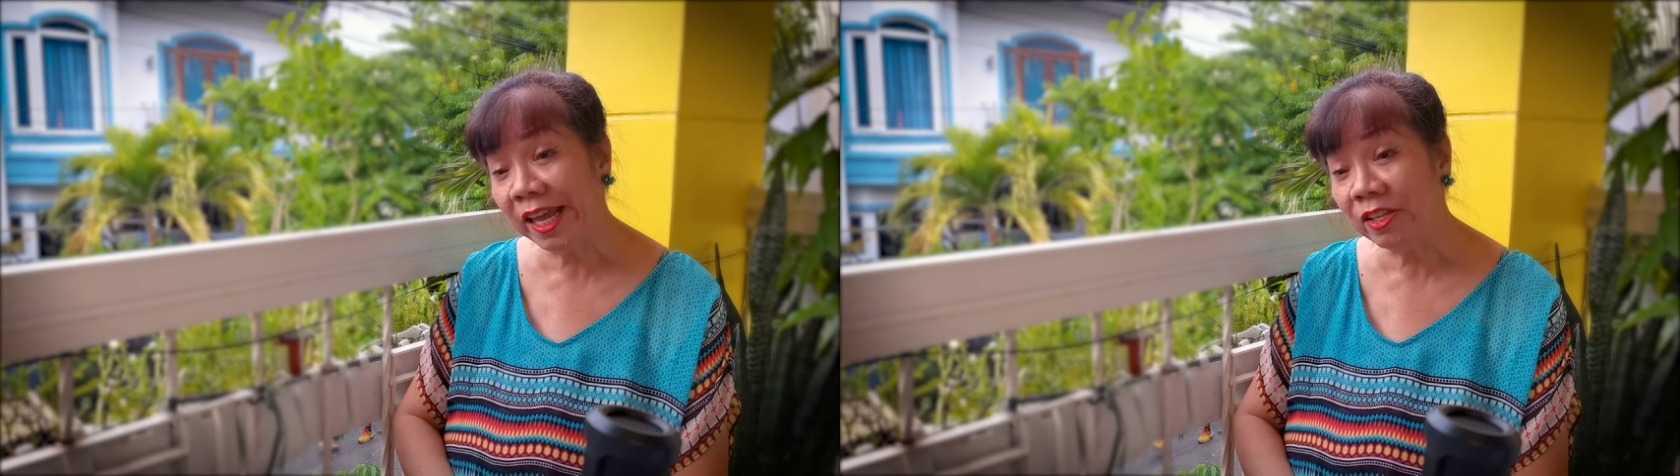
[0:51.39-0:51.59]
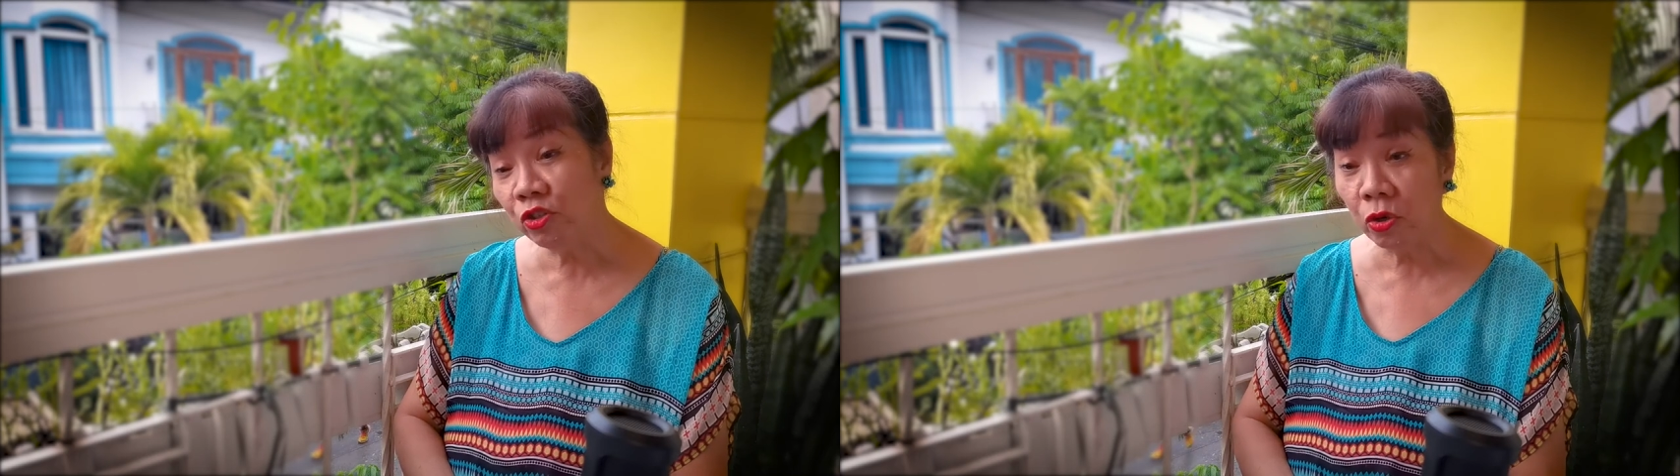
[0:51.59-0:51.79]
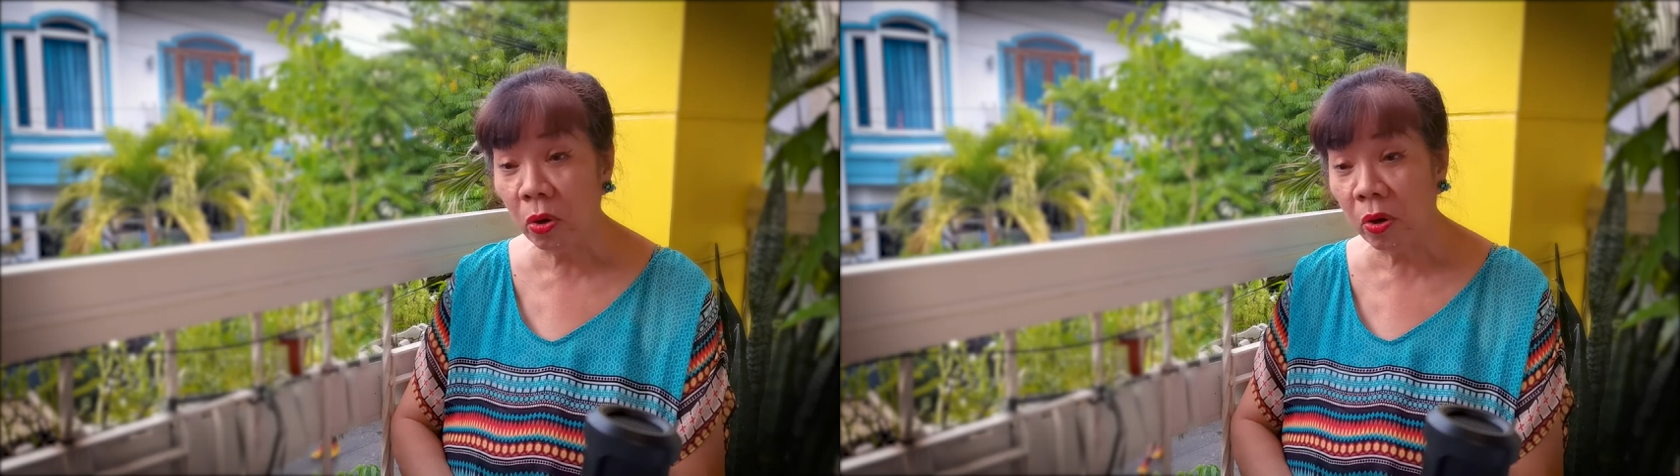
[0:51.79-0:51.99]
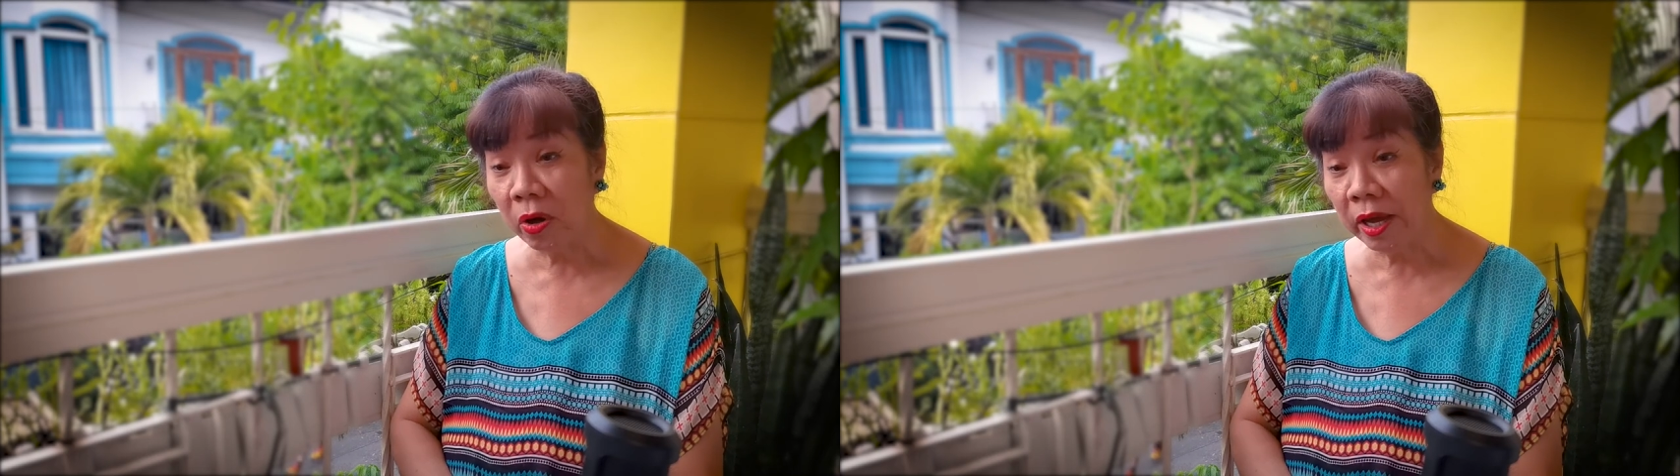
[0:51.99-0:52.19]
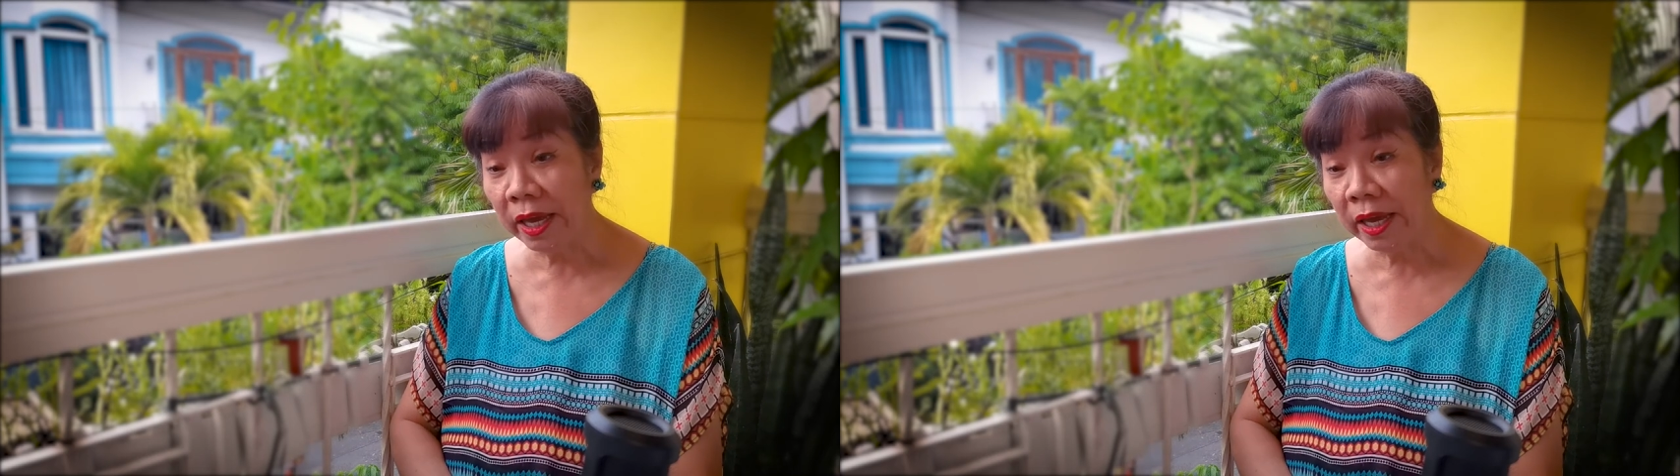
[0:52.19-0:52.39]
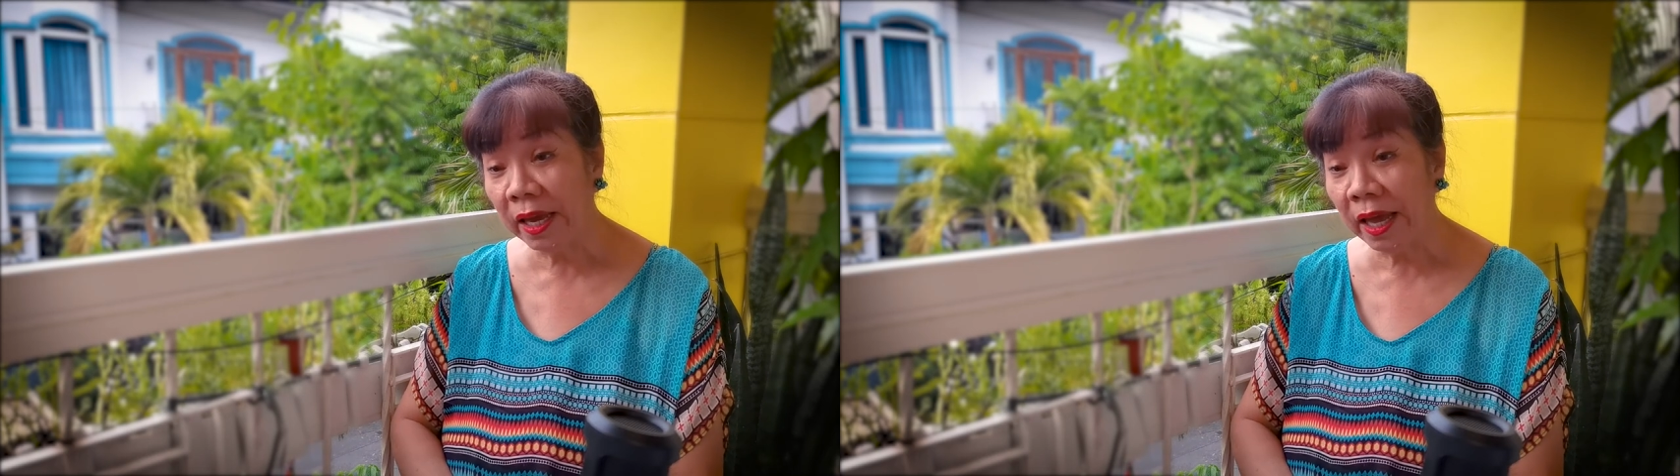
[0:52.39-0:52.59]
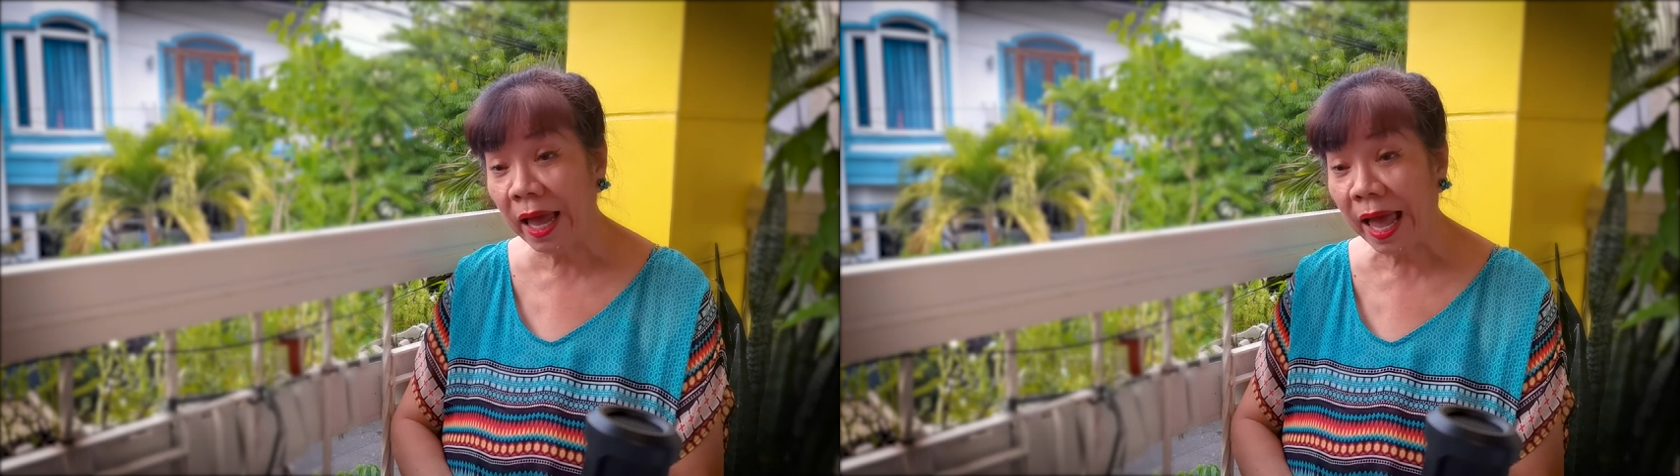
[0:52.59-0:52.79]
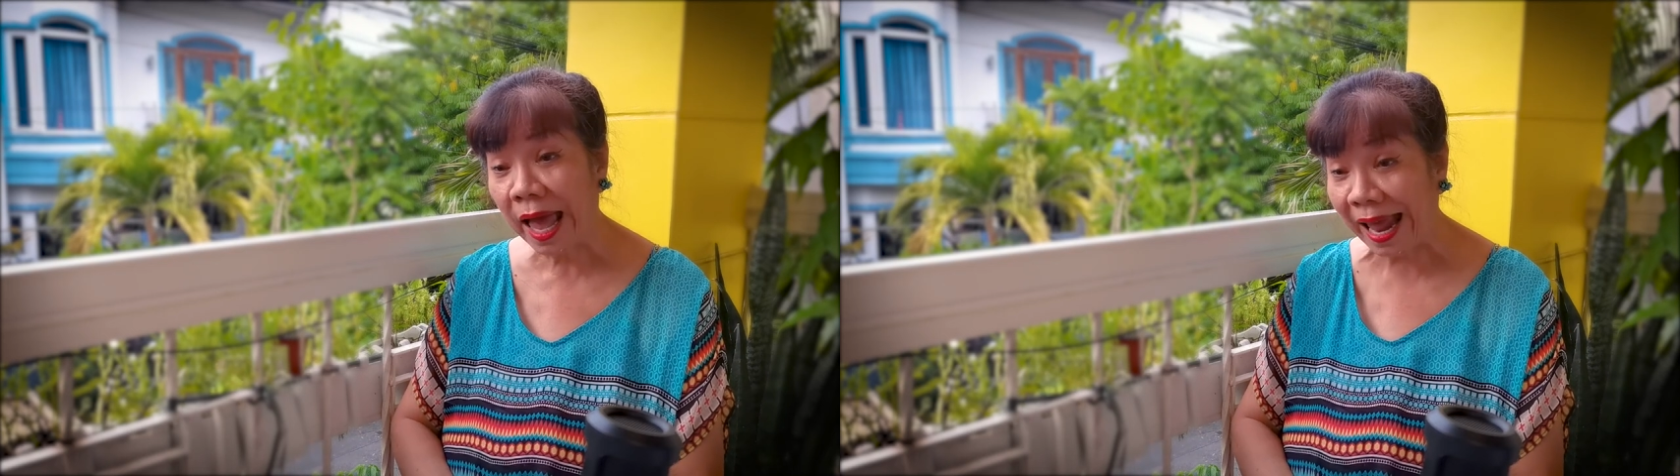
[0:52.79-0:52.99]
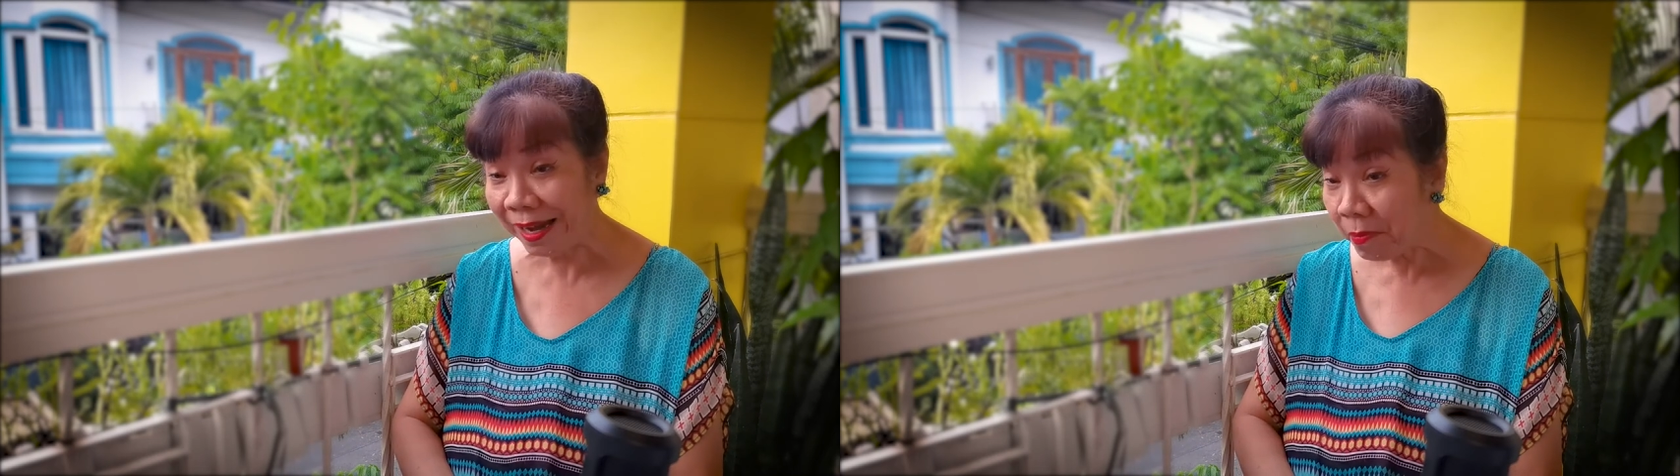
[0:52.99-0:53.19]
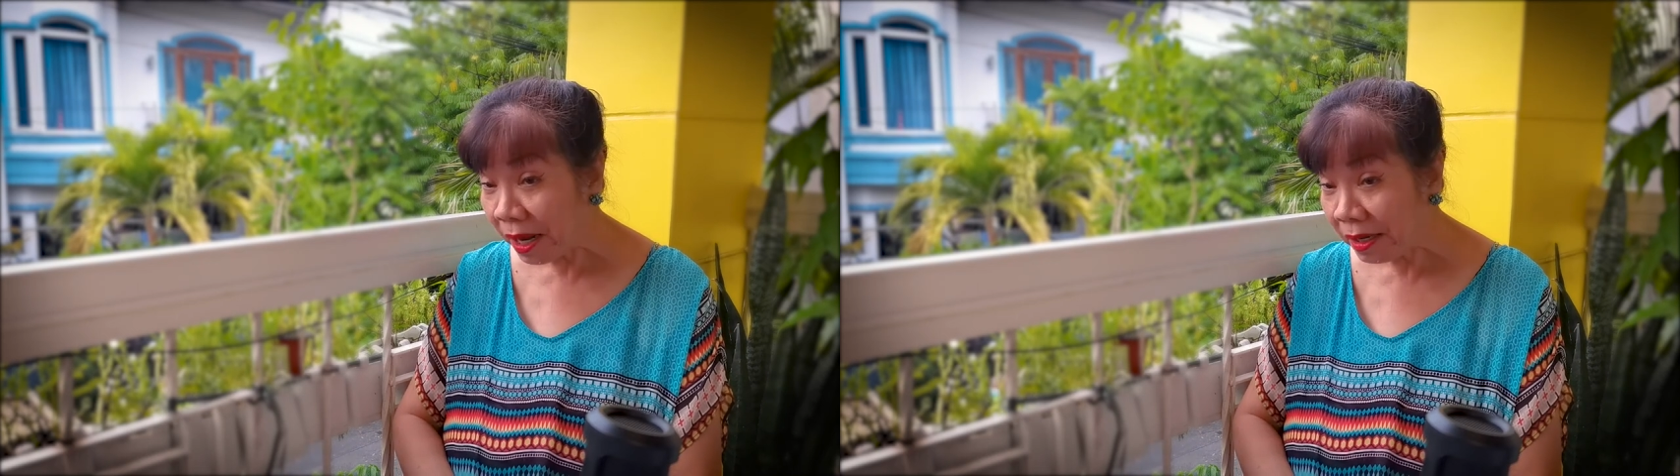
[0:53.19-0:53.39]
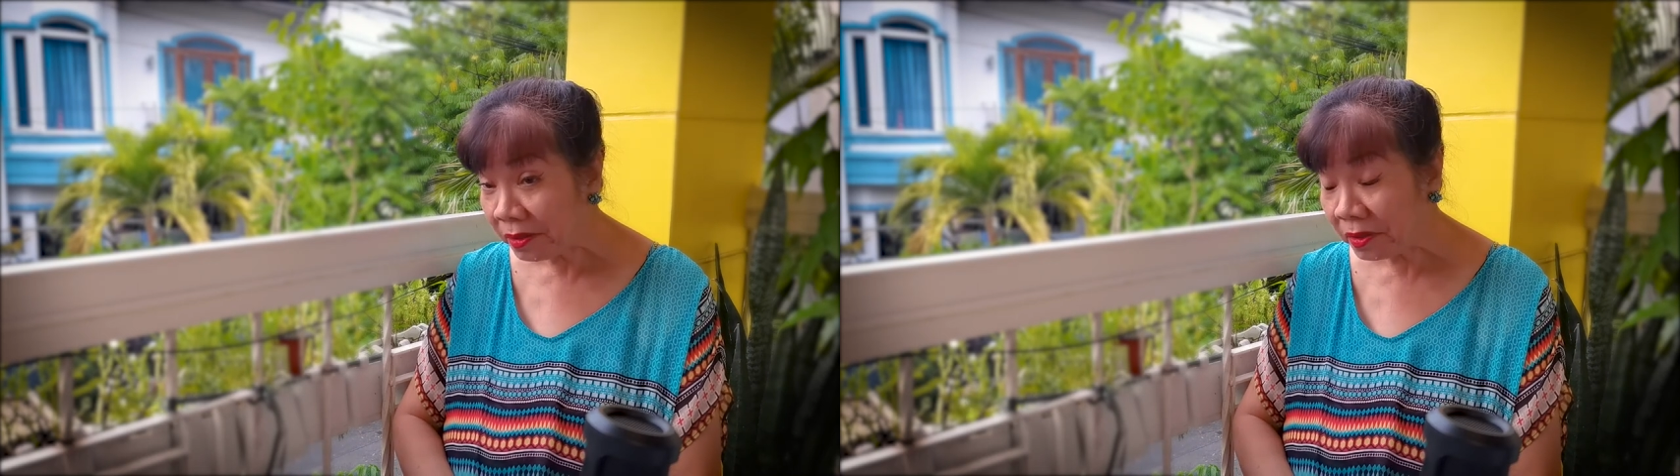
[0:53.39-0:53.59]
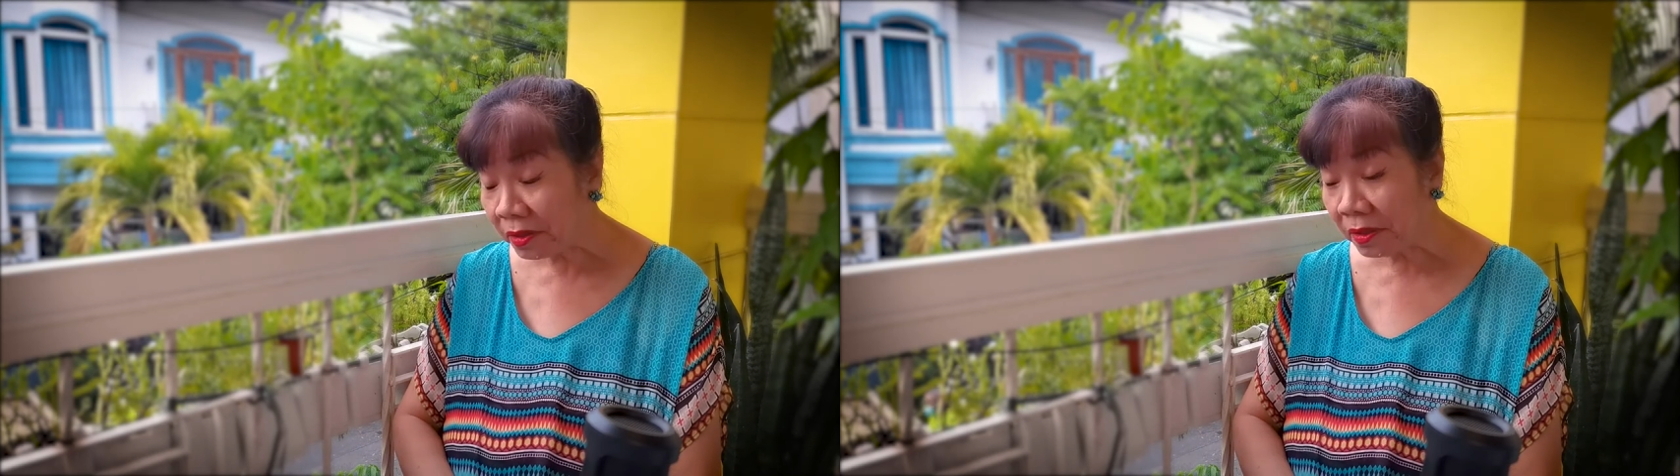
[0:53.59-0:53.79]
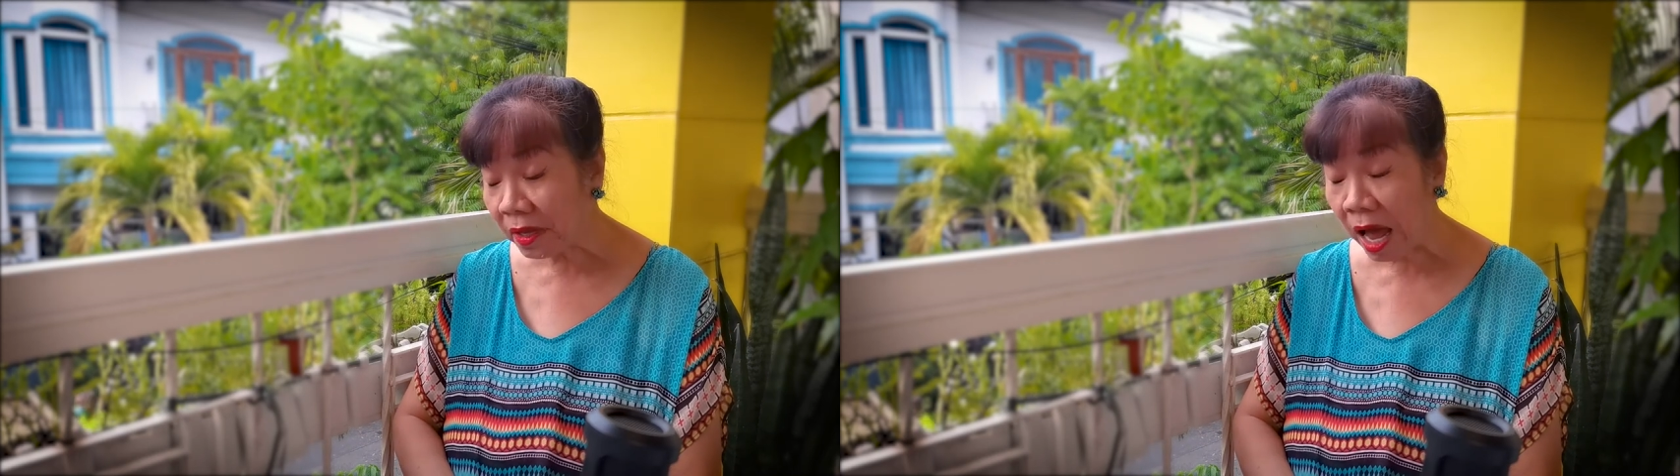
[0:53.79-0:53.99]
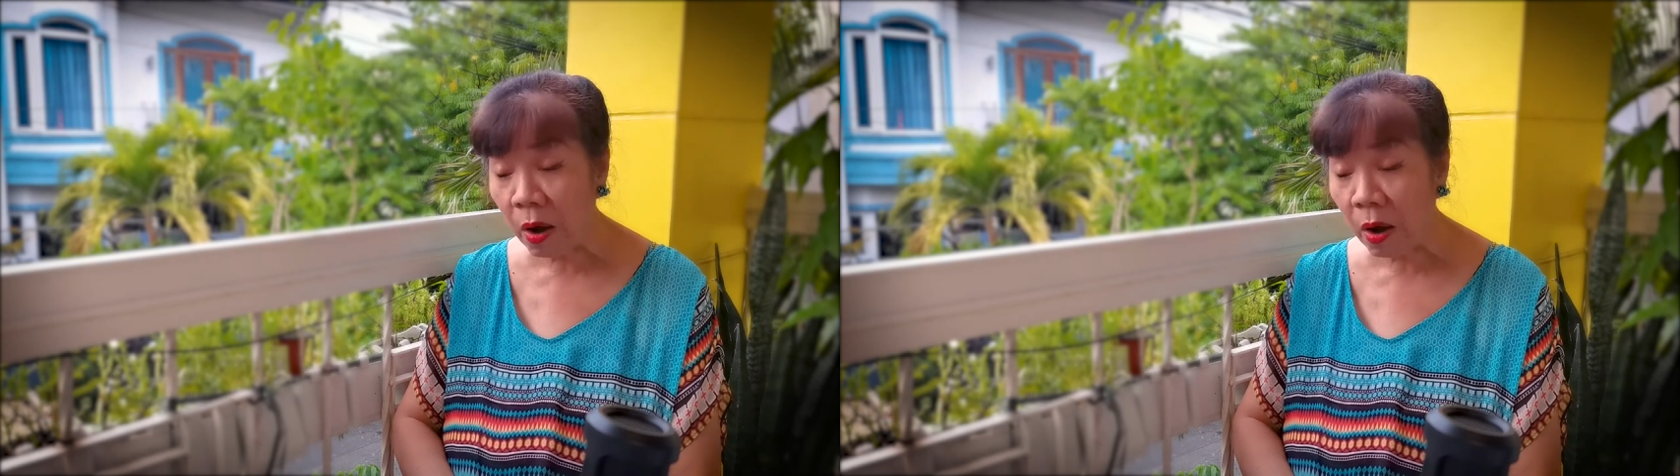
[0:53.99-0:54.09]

enjoy animals,